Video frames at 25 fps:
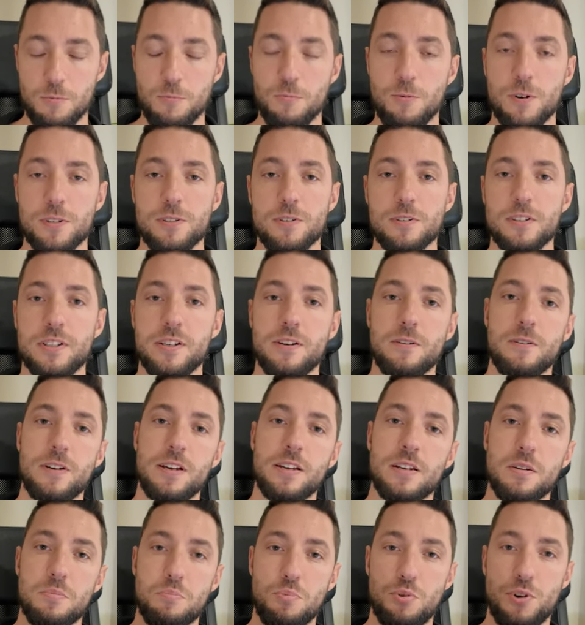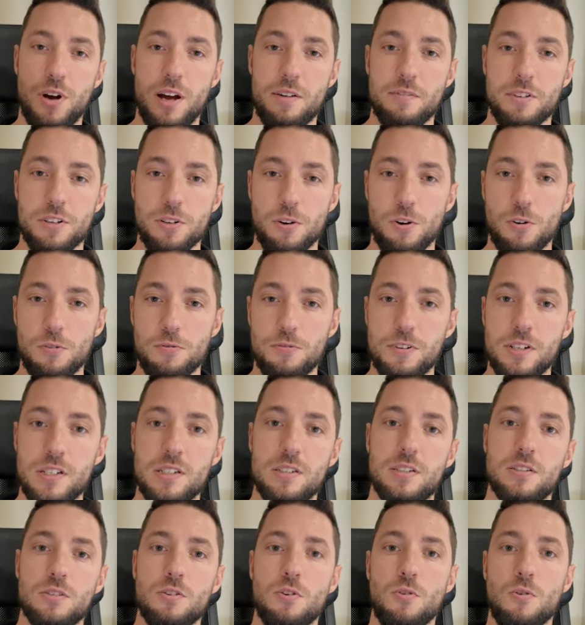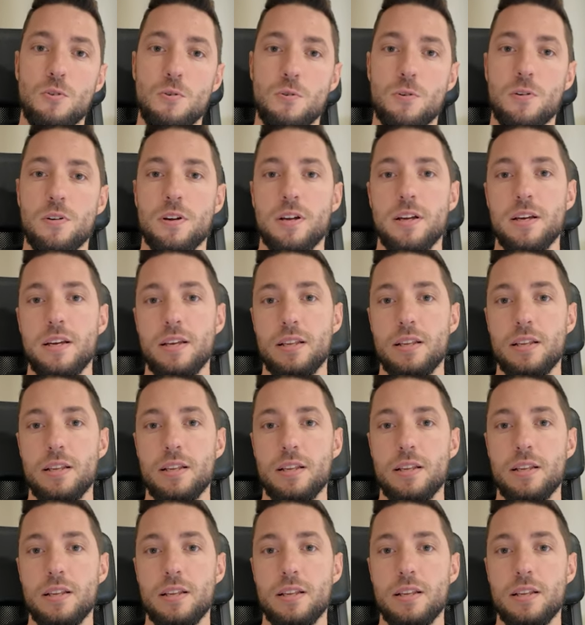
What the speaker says: whether they're in a private office or